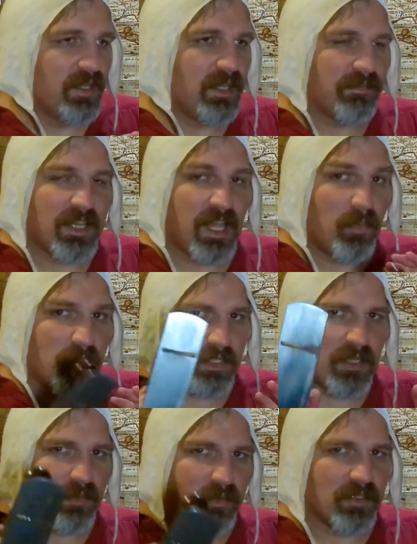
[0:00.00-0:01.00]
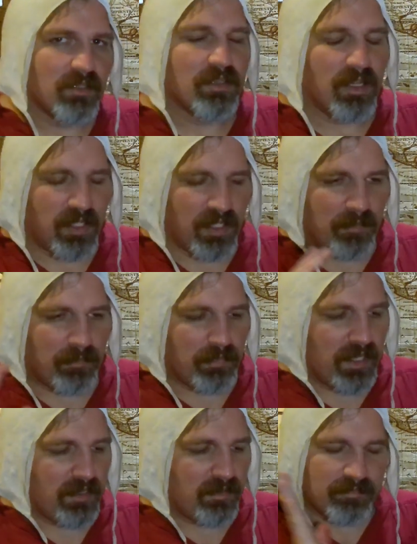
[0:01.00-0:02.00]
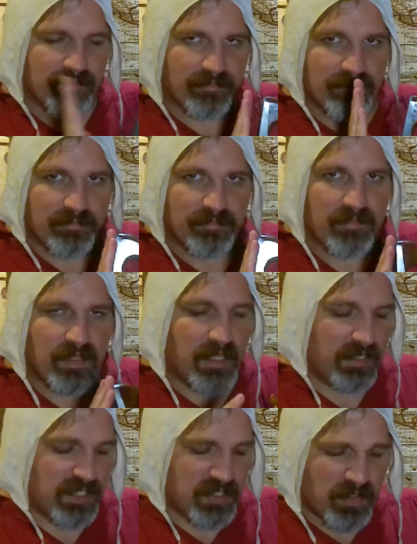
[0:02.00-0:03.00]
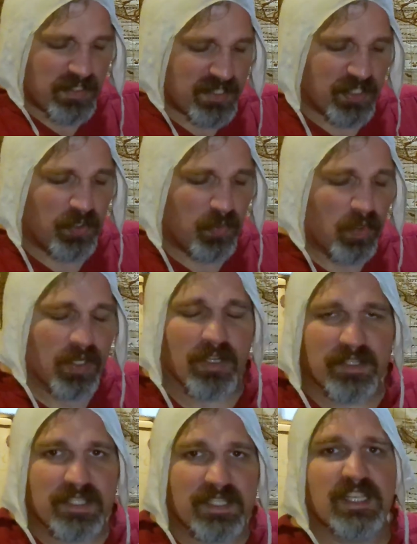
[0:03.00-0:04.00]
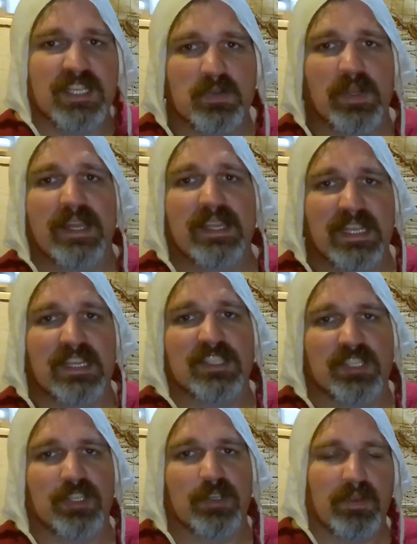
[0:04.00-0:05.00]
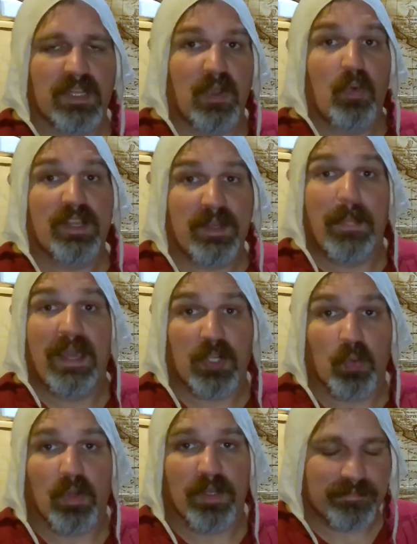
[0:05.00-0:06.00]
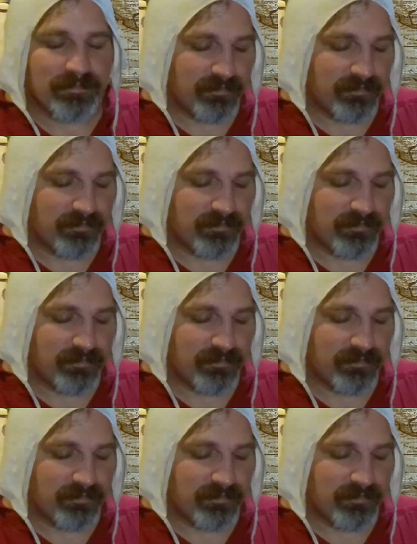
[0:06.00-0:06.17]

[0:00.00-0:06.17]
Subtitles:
I've got one on order, but this one still works. It does what I need it to do, but I want a better one.